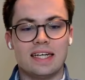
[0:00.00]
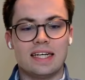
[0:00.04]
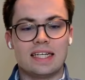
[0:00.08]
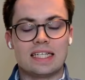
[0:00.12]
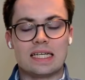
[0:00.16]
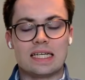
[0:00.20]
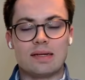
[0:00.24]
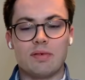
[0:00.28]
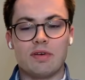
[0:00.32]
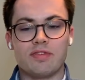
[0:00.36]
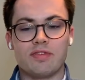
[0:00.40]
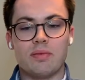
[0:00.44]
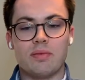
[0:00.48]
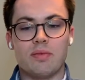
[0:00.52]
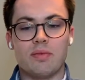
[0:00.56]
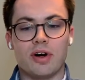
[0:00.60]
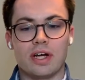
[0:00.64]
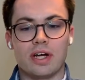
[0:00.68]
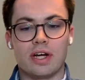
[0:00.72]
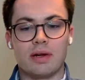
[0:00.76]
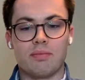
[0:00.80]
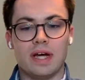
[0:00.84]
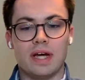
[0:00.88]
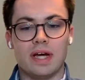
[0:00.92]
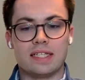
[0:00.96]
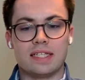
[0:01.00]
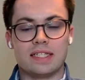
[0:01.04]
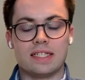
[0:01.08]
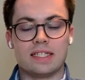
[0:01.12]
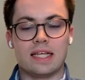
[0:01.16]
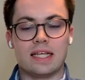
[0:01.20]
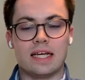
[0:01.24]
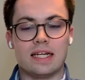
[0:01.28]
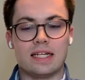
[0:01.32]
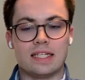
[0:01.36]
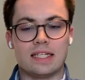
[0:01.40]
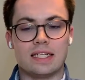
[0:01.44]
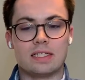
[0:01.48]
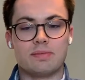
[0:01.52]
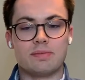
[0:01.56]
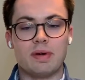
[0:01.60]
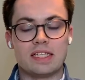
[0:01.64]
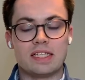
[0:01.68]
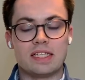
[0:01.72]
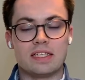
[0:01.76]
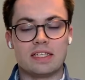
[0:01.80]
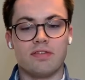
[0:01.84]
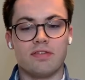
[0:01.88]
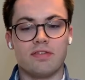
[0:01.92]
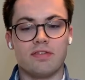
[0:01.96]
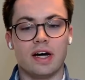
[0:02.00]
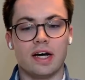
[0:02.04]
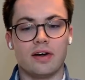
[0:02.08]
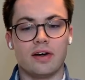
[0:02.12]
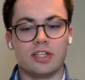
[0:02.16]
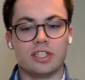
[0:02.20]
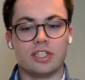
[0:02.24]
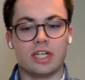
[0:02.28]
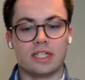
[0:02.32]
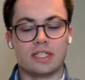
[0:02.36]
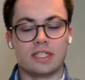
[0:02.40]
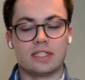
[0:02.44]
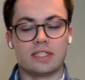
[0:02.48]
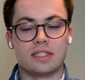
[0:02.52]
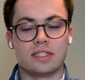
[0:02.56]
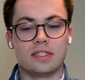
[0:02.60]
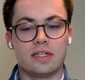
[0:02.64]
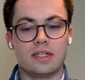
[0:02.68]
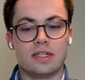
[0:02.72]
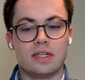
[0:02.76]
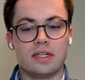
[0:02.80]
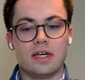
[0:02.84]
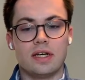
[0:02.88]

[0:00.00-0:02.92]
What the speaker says: some of the marketplaces then specify on just